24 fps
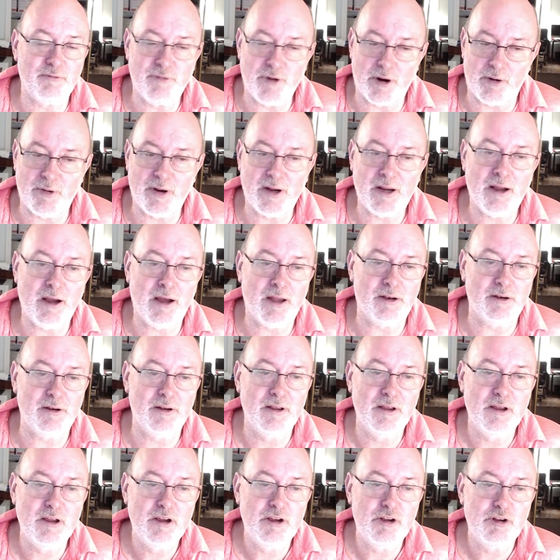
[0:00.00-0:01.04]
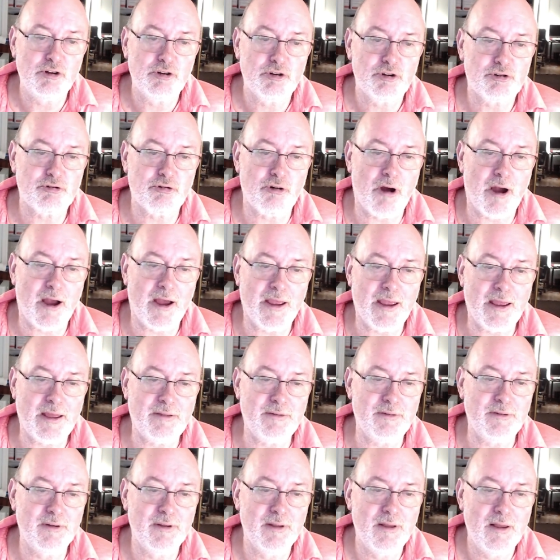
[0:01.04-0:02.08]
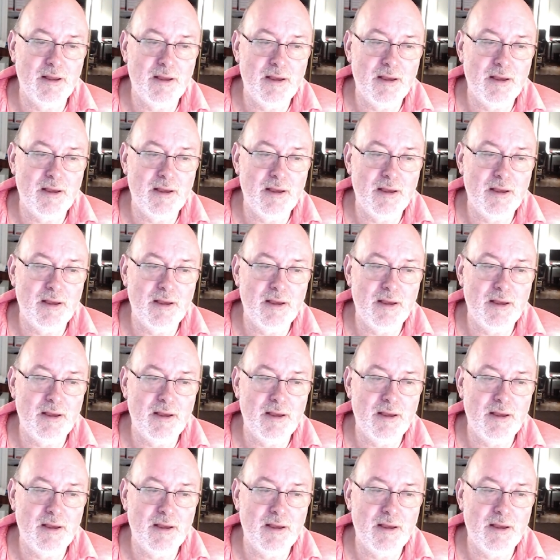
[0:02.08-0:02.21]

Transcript: very cut dry, and